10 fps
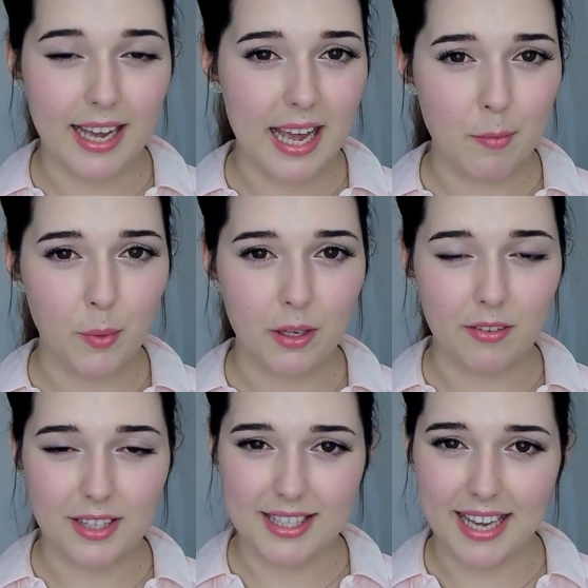I am aware
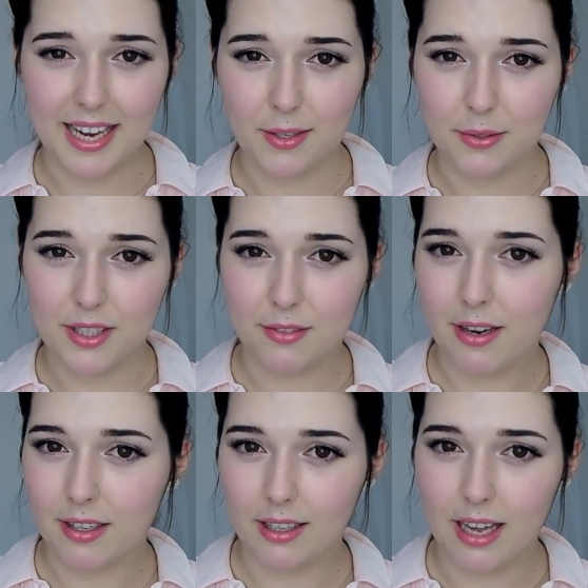of the scandals
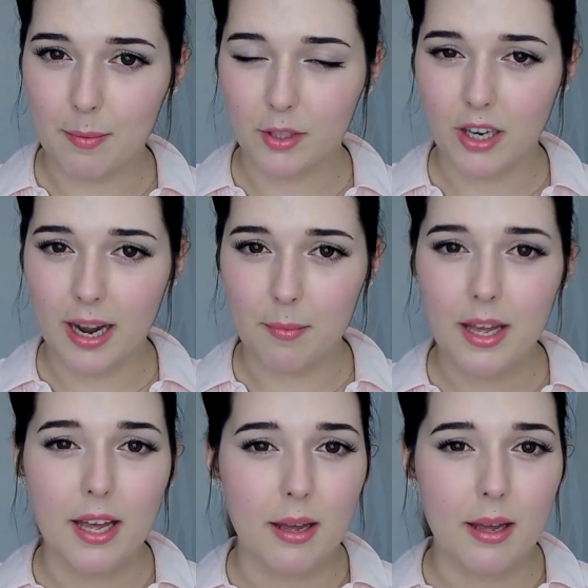surrounding Lime Crime,